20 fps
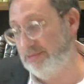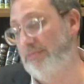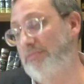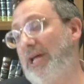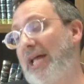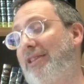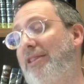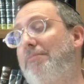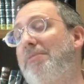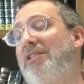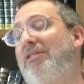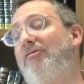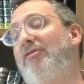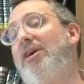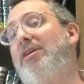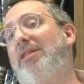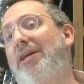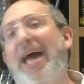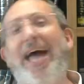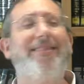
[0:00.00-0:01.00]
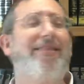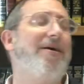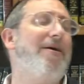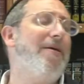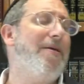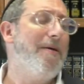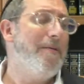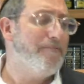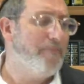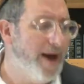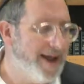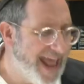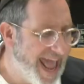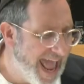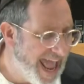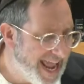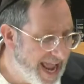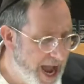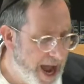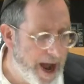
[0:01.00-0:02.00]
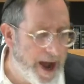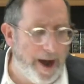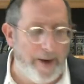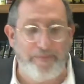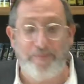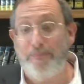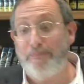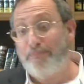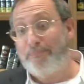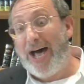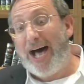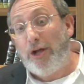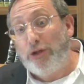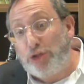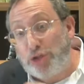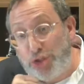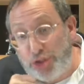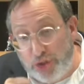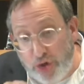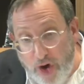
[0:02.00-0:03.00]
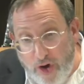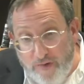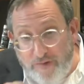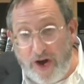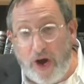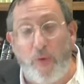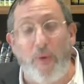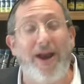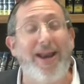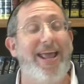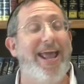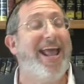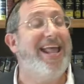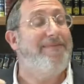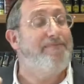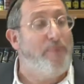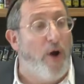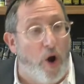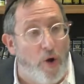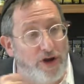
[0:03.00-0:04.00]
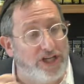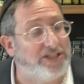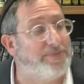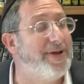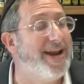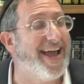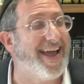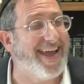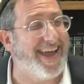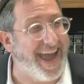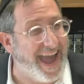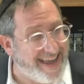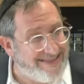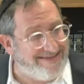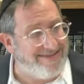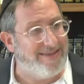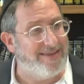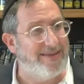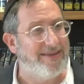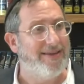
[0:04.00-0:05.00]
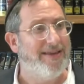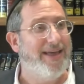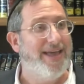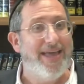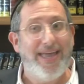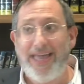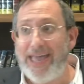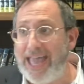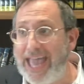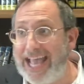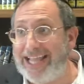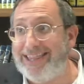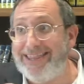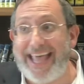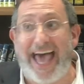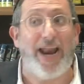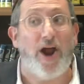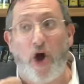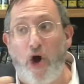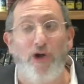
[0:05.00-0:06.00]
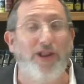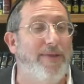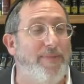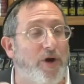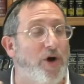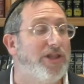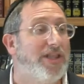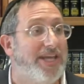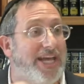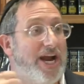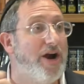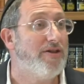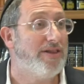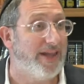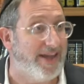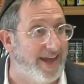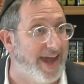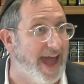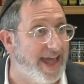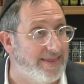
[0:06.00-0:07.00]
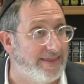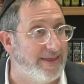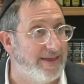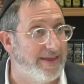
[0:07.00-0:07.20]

That's the mitzvah of Yeretz HaChet. But a Baal Tshuva, when he's Polish min HaChet, it's not only because of Yeretz HaChet,